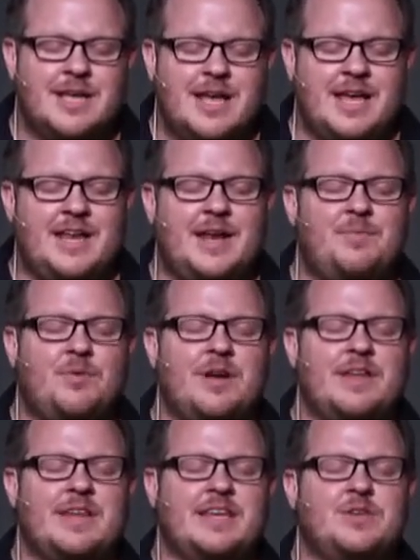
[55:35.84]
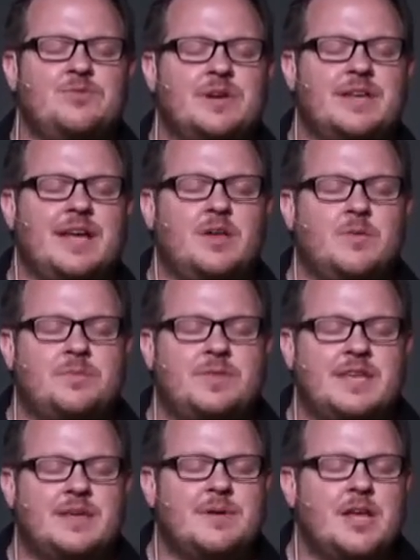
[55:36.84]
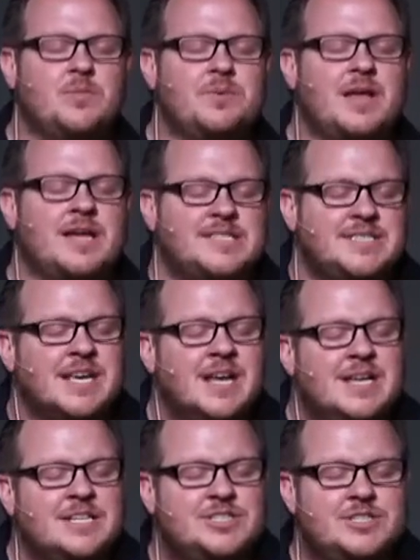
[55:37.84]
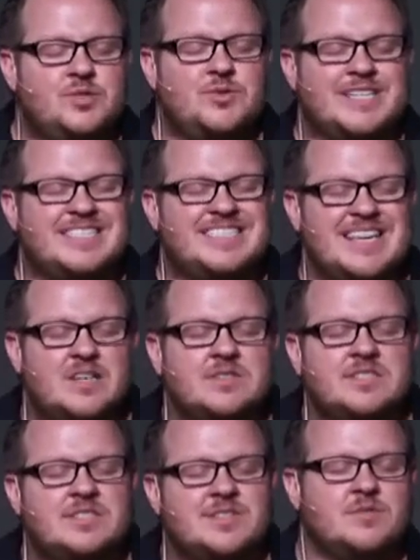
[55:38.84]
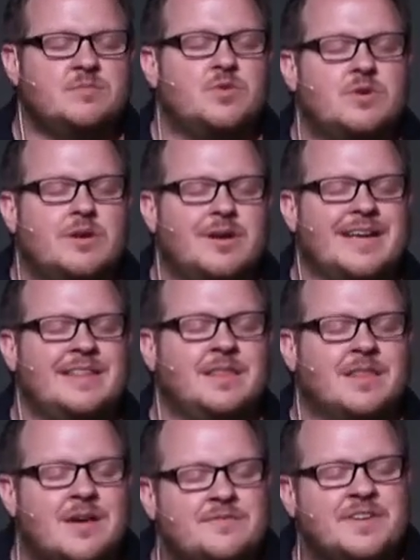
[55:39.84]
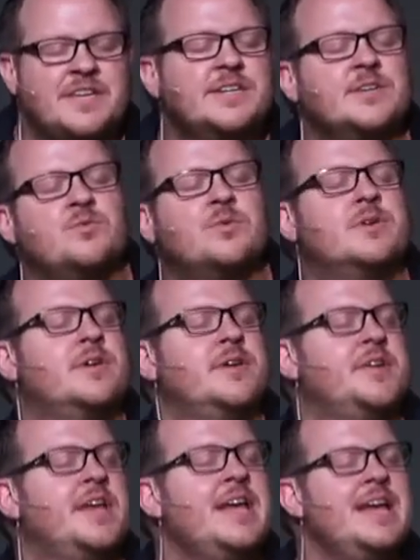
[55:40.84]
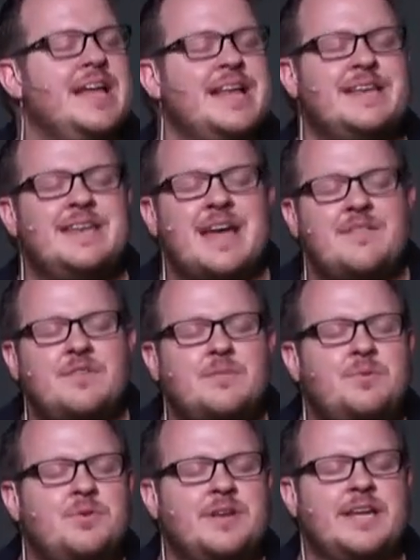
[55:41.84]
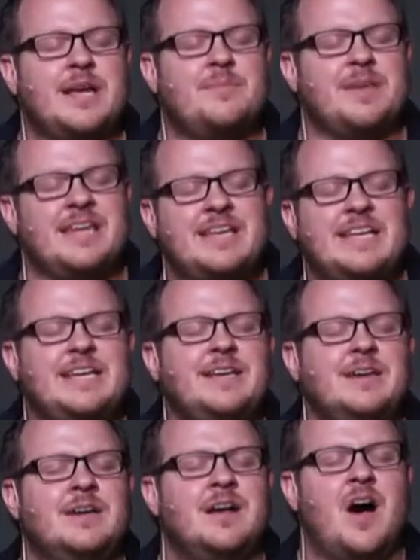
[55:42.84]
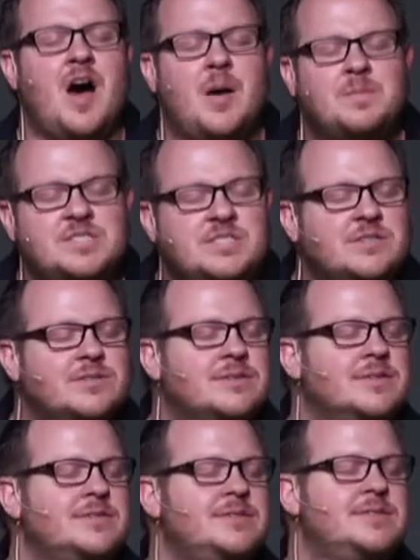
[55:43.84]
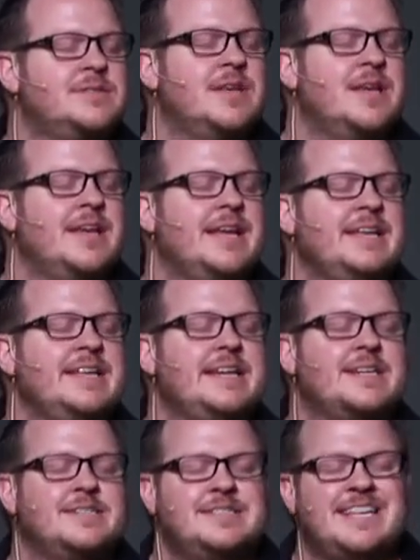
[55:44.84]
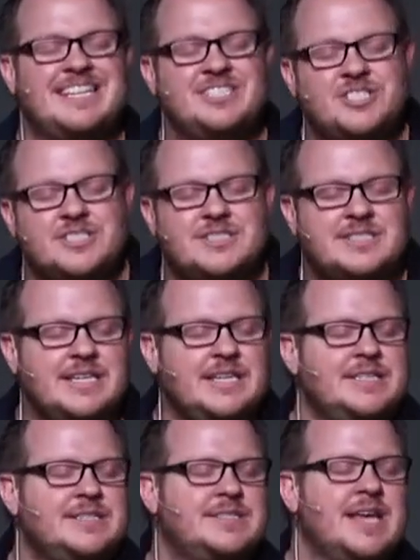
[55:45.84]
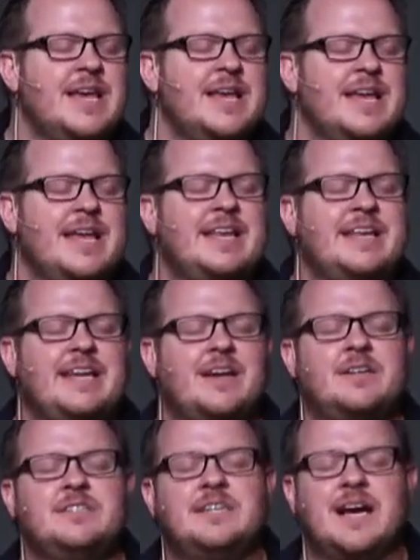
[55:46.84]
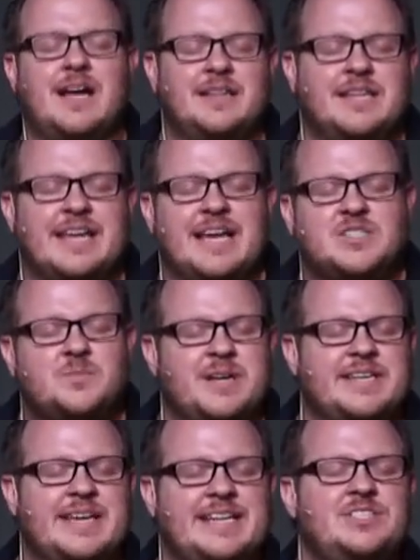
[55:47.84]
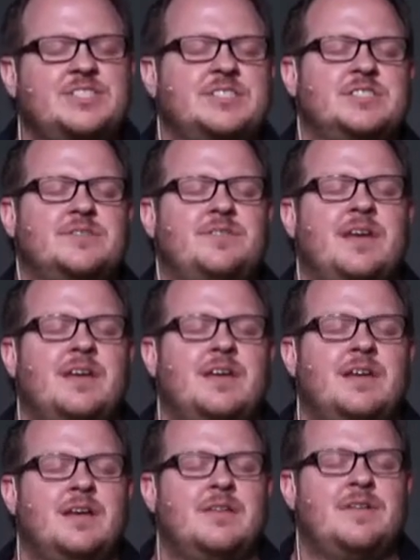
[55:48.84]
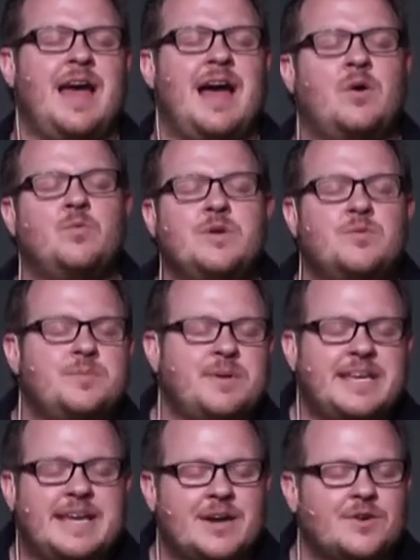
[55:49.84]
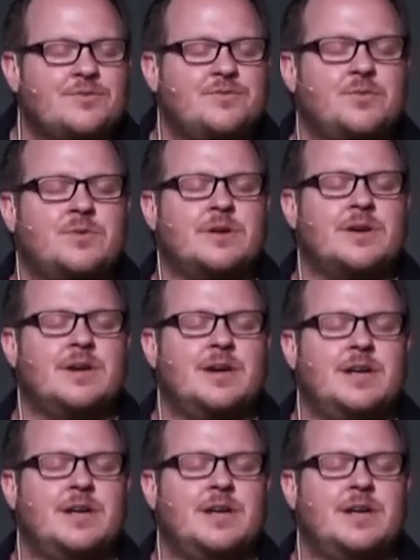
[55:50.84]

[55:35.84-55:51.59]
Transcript: And I pray that you would help them, help us to excel still more in loving your word, in never putting up any obstacles, any contingencies, any ungodly expectations of, of how we would be cared for.